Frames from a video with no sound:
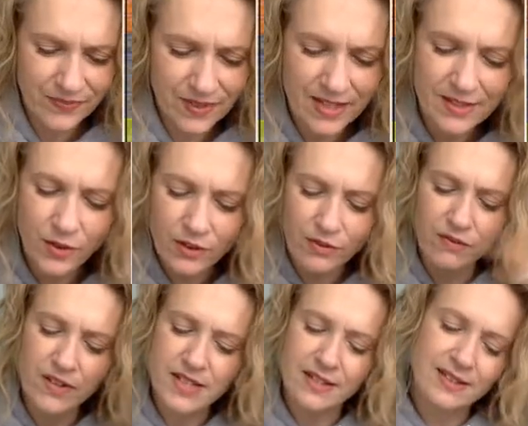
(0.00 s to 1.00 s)
This sort of
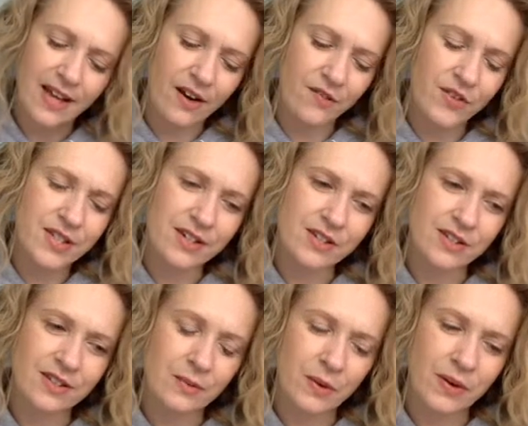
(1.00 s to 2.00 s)
revisits that
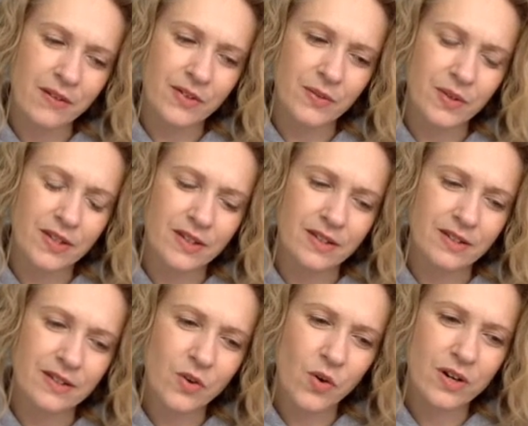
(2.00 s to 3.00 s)
conversation that we were having
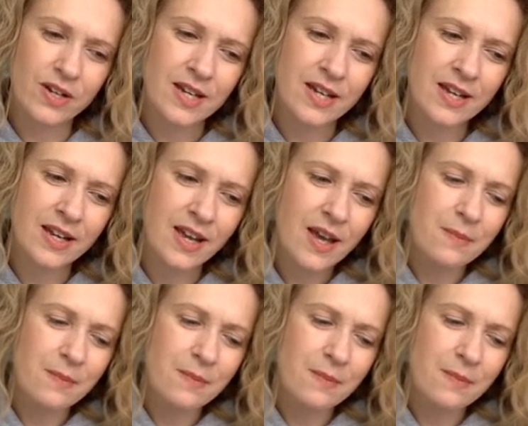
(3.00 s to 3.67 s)
with Courtney,